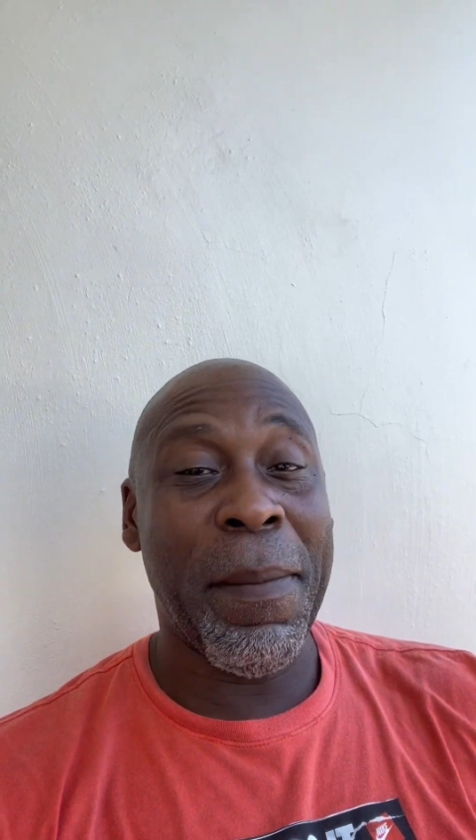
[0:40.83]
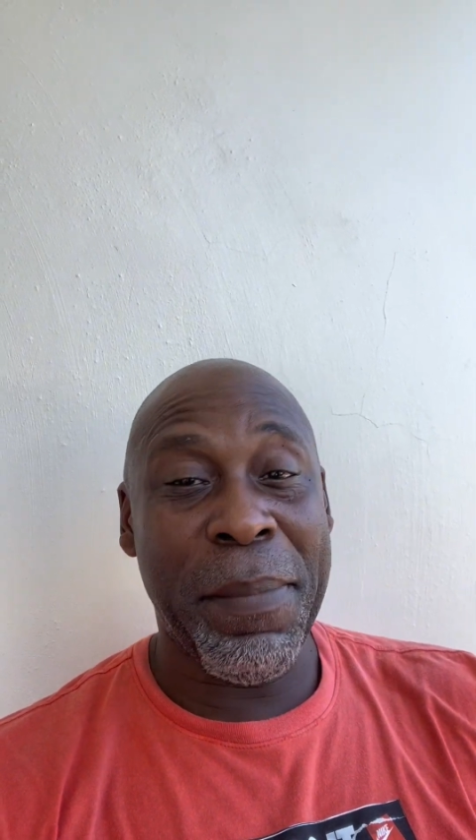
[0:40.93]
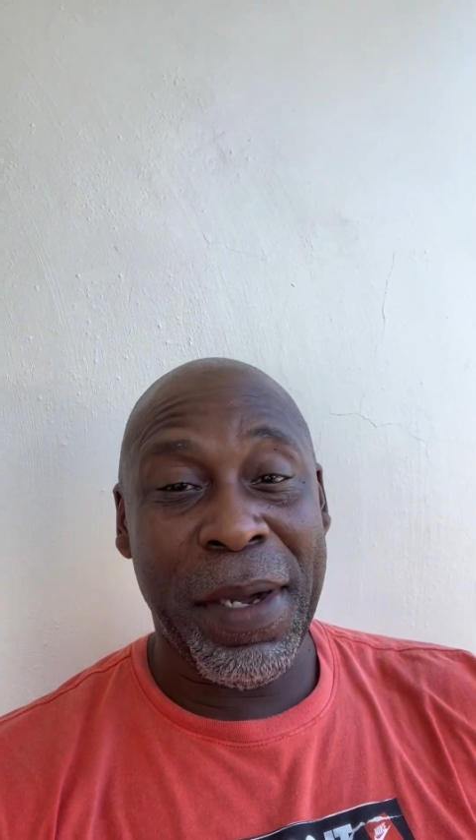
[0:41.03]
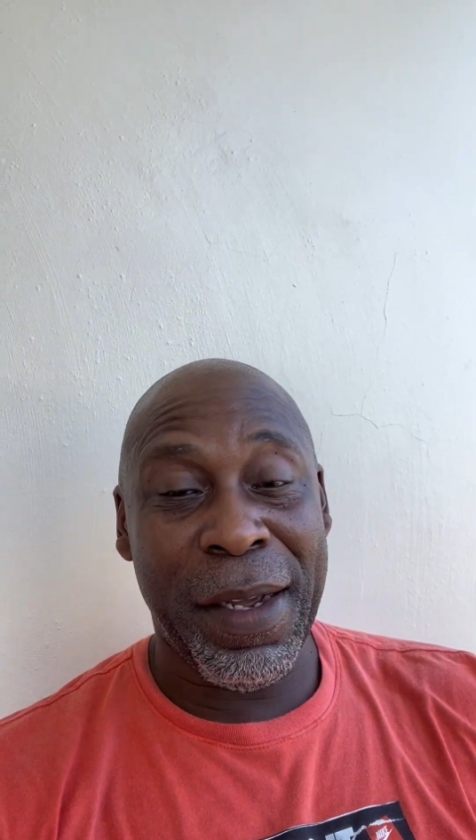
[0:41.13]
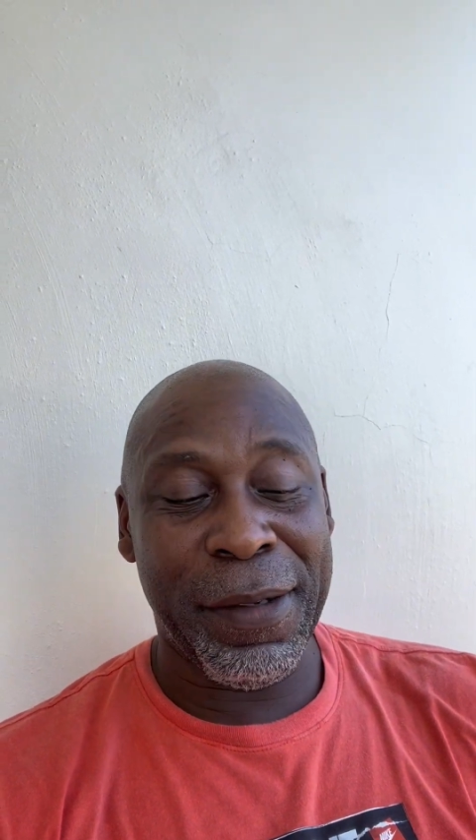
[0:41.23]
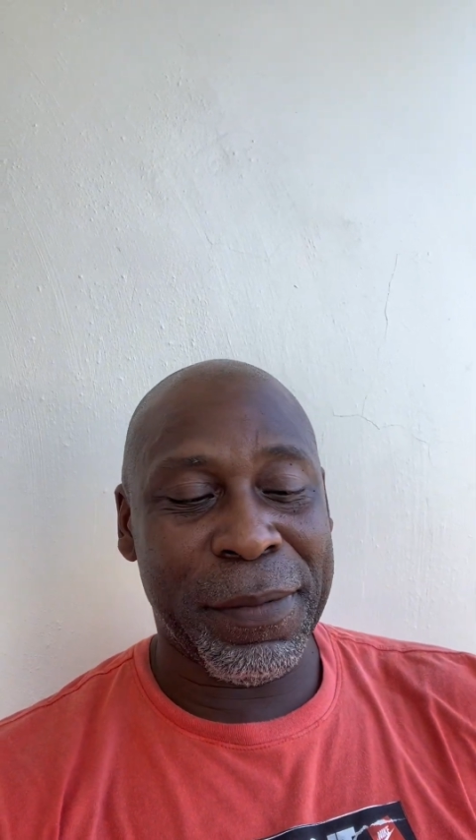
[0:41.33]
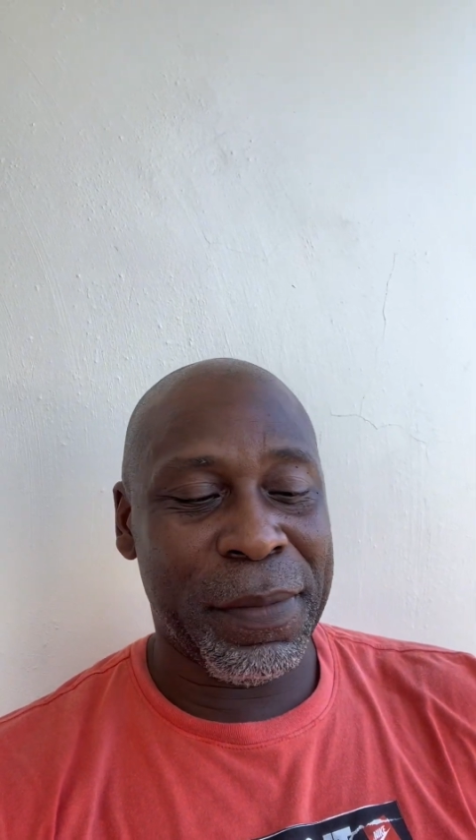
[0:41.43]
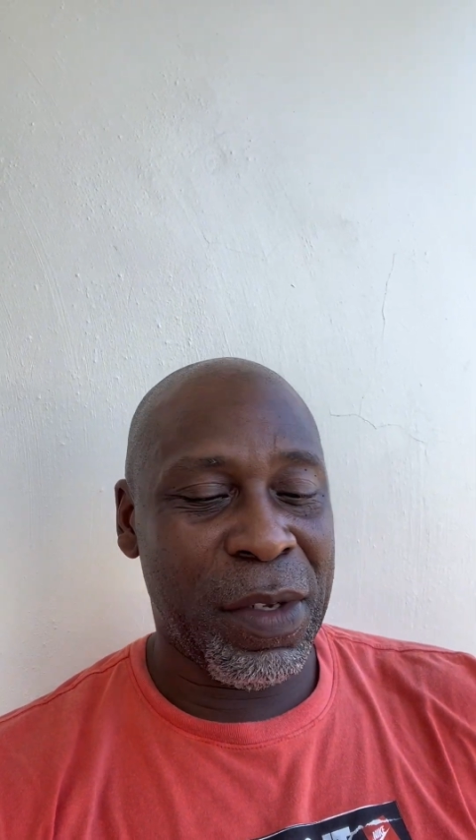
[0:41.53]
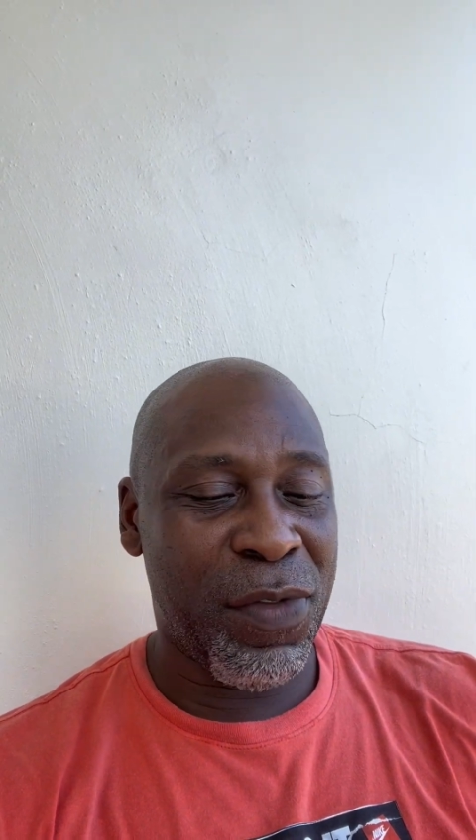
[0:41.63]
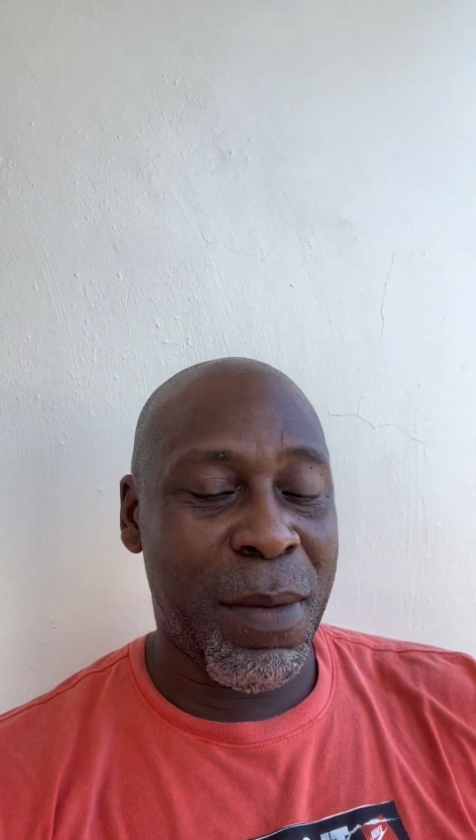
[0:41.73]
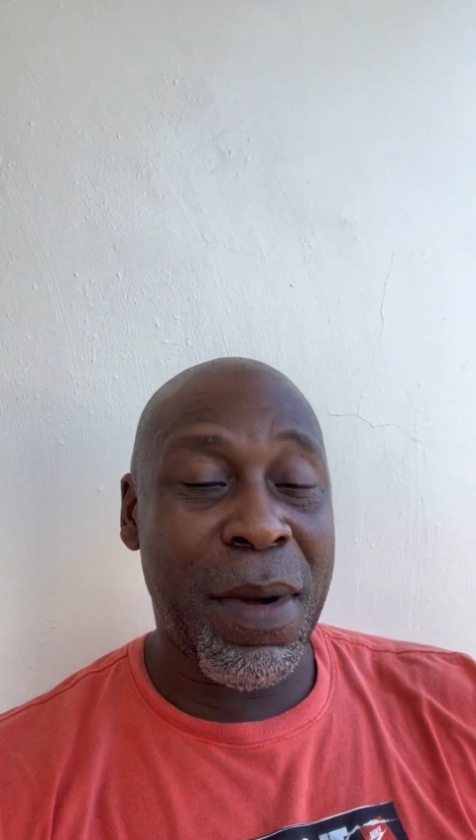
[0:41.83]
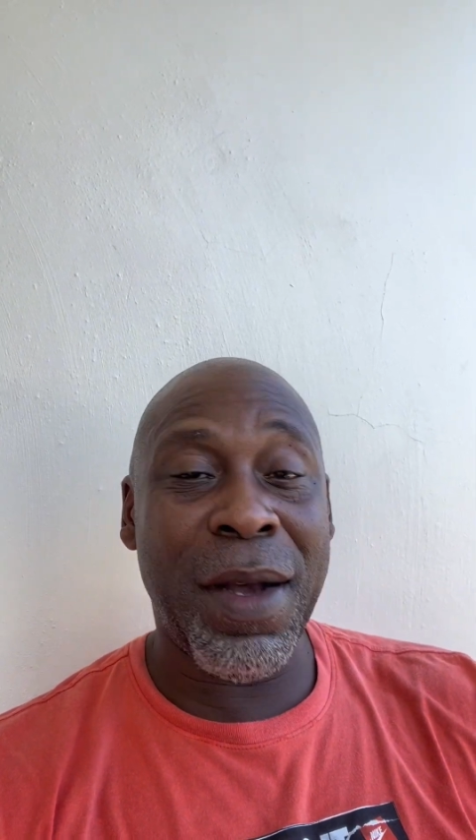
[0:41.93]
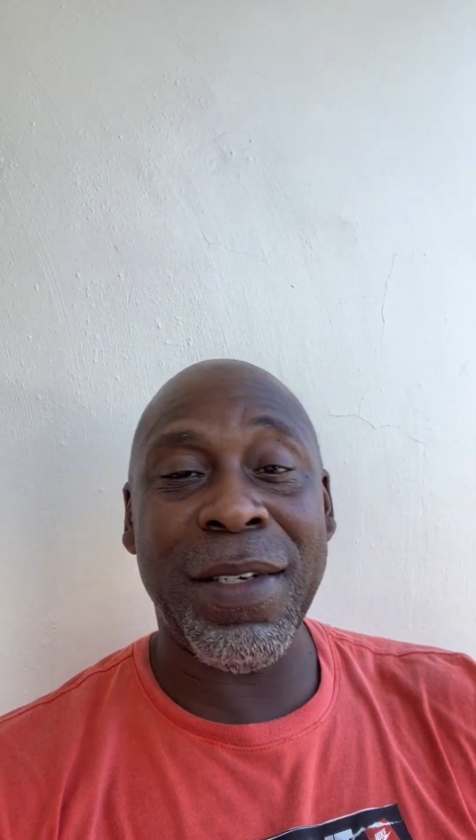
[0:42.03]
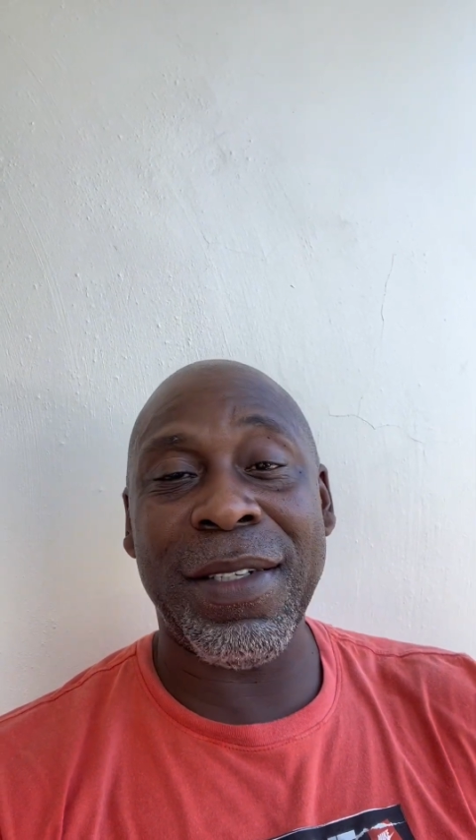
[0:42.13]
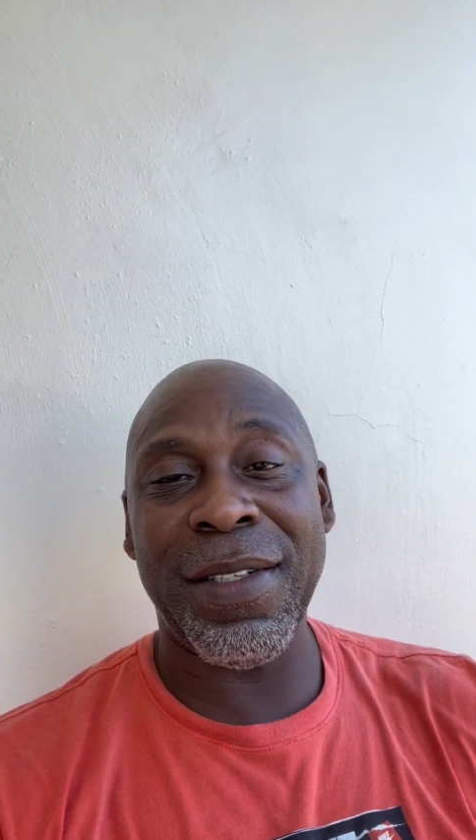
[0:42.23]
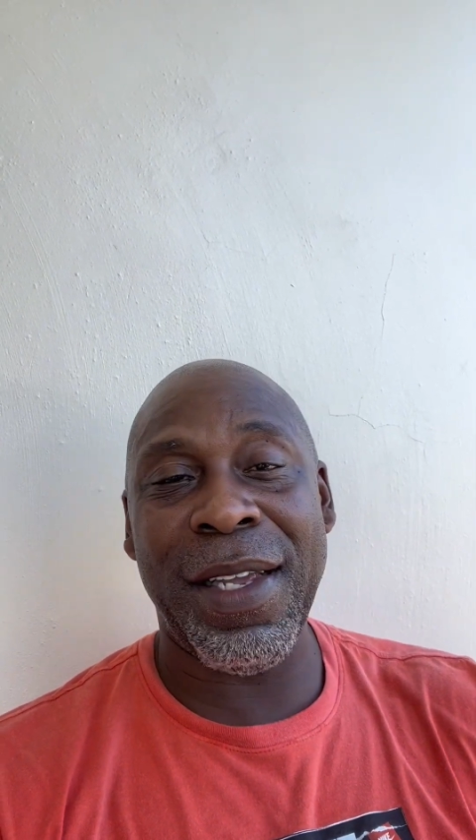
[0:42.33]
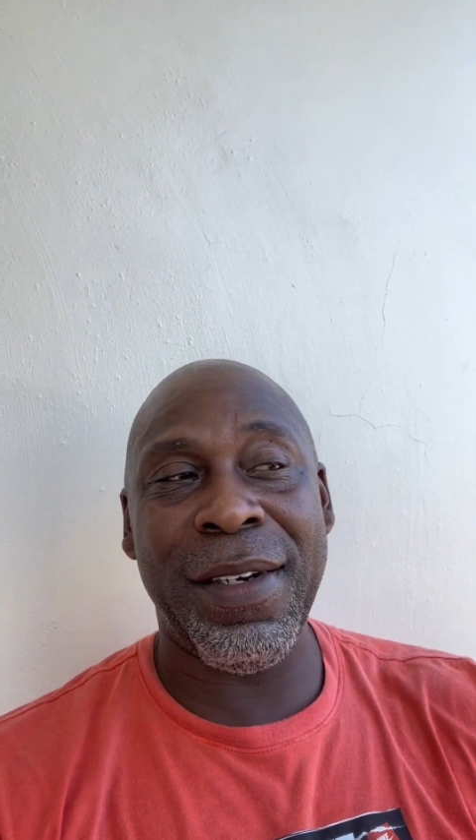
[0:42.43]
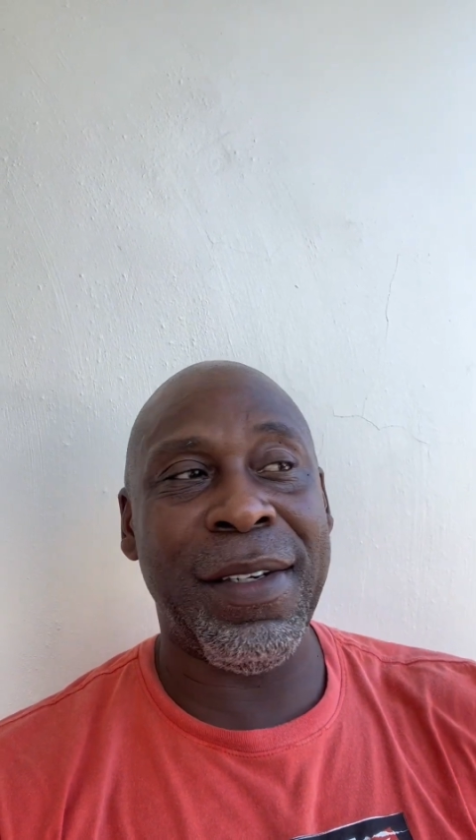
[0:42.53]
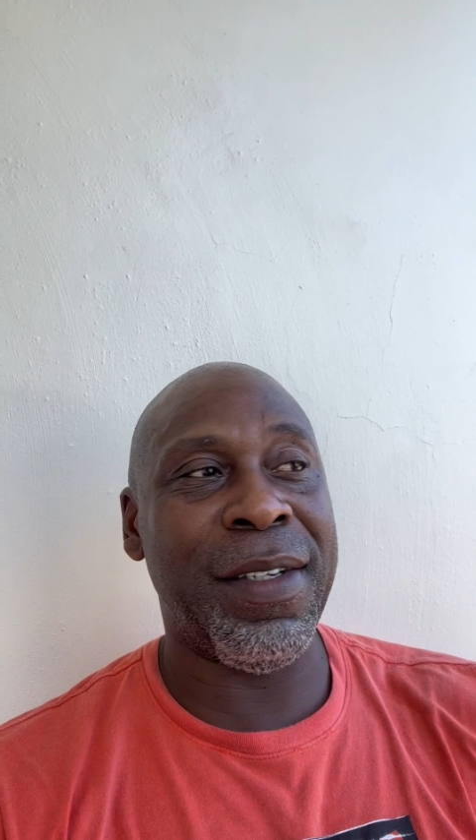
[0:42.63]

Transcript: But from my understanding